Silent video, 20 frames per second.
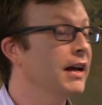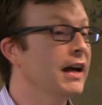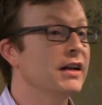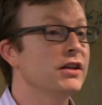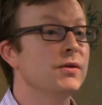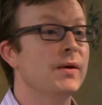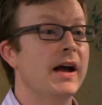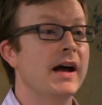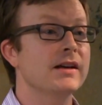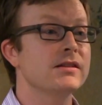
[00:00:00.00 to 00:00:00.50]

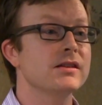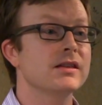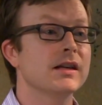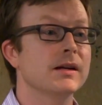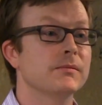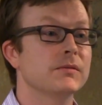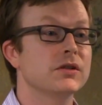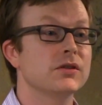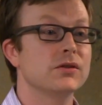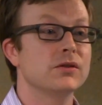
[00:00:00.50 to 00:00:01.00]
And you ask
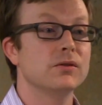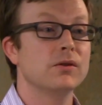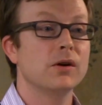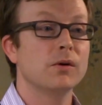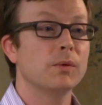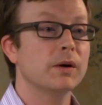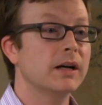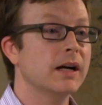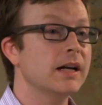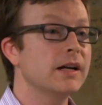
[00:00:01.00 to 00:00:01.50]
them to,
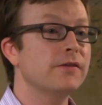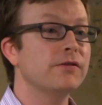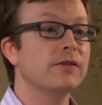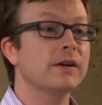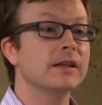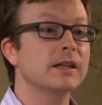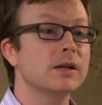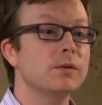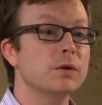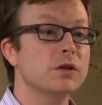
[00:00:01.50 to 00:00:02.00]
what kind of
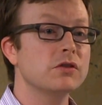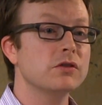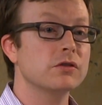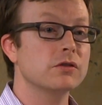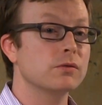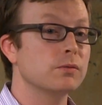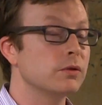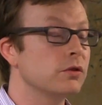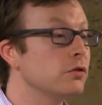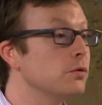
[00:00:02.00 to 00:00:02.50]
friendly
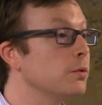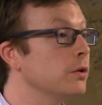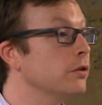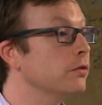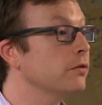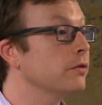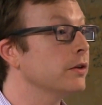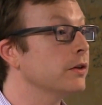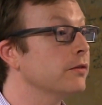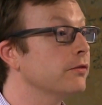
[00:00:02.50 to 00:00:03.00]
wishes would you
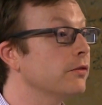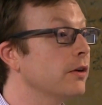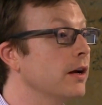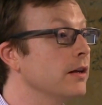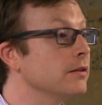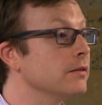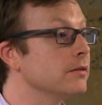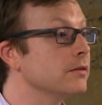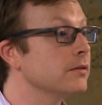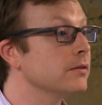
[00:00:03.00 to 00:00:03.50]
wish for your
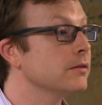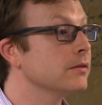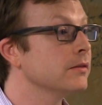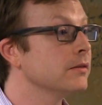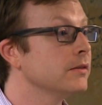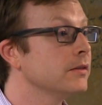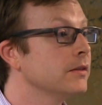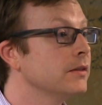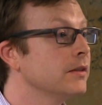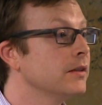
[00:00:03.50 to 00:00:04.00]
friends?
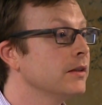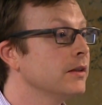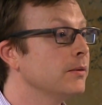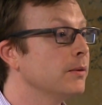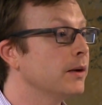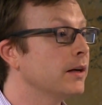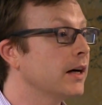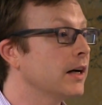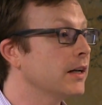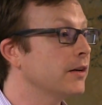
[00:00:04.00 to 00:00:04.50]

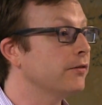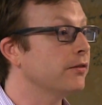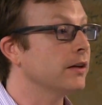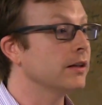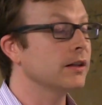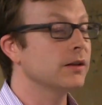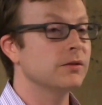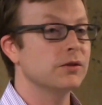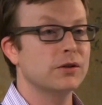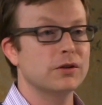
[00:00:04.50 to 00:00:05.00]
What kind of
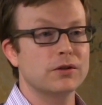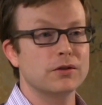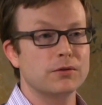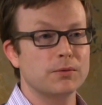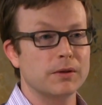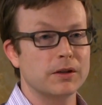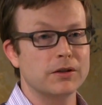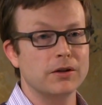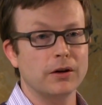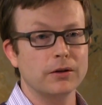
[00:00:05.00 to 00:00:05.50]
friendly, you could do
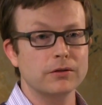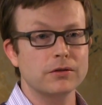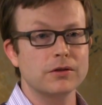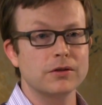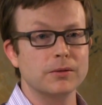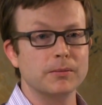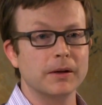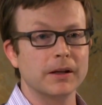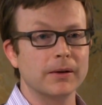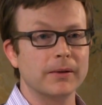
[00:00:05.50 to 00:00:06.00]
this with adults
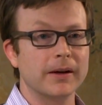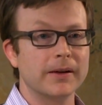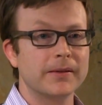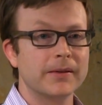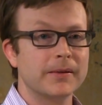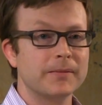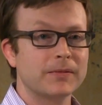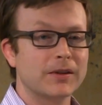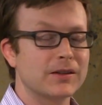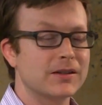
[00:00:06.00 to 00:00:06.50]
too, by the way.
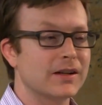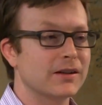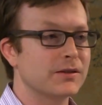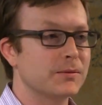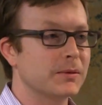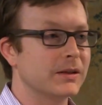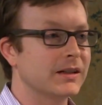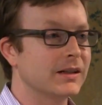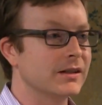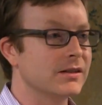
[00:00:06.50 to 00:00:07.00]
It doesn't have
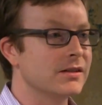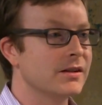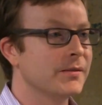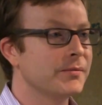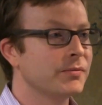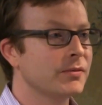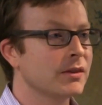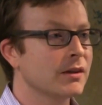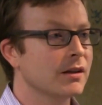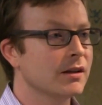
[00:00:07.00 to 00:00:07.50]
to be kids.
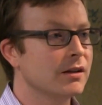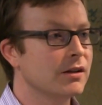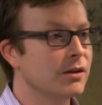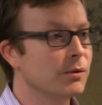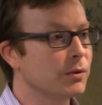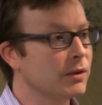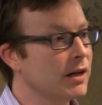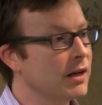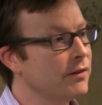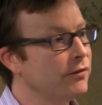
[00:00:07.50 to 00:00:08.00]

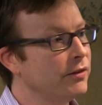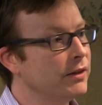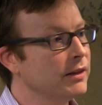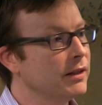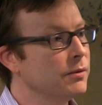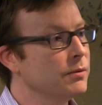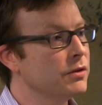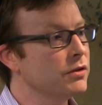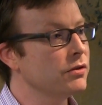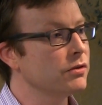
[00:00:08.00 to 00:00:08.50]
What kind of
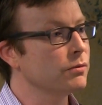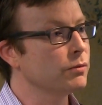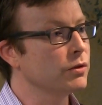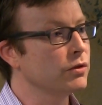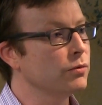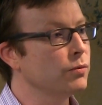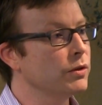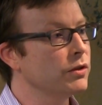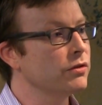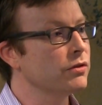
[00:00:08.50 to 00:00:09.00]
friendly wishes,
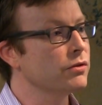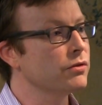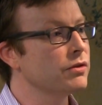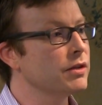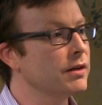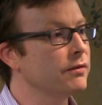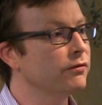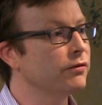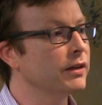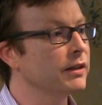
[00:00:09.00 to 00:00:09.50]
would you wish those
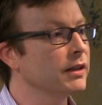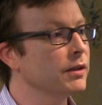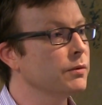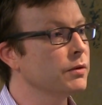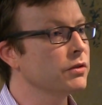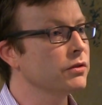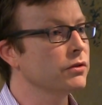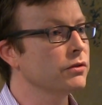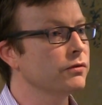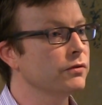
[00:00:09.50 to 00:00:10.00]
same friendly
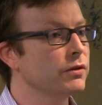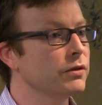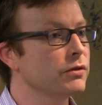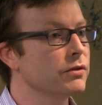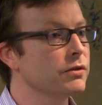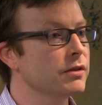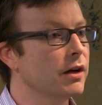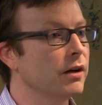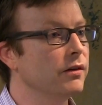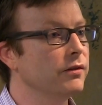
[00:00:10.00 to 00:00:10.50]
wishes for
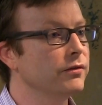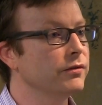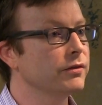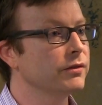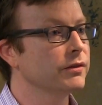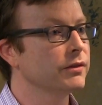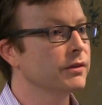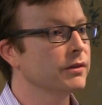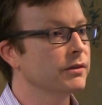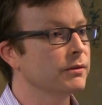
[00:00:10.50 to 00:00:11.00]
yourself?
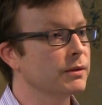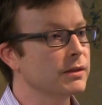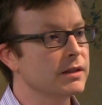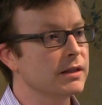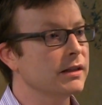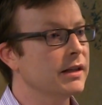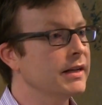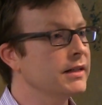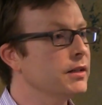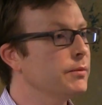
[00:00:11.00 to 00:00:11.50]
What's
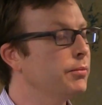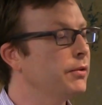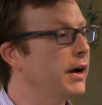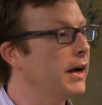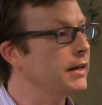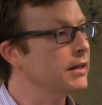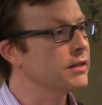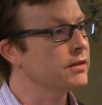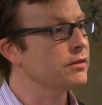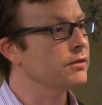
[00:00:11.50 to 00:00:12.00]
it like to
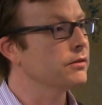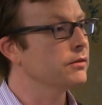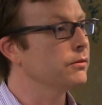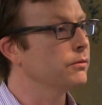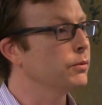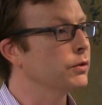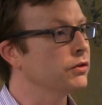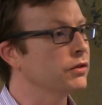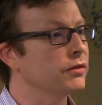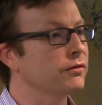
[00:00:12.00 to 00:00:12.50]
practice
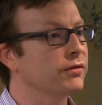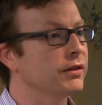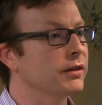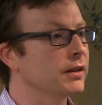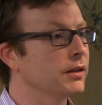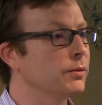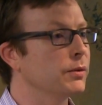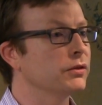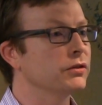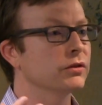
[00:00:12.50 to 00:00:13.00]
wishing
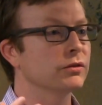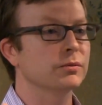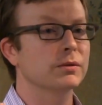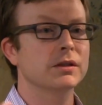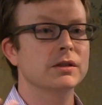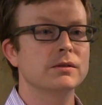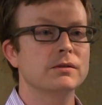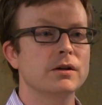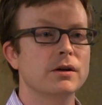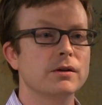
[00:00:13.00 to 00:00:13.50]
friendly wishes?
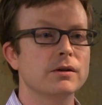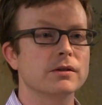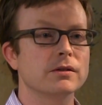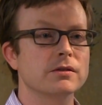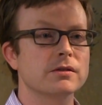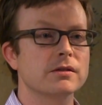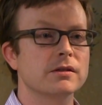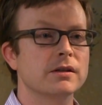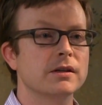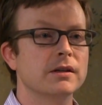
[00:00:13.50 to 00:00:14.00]
What do you
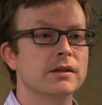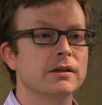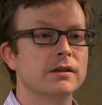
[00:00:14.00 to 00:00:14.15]
notice?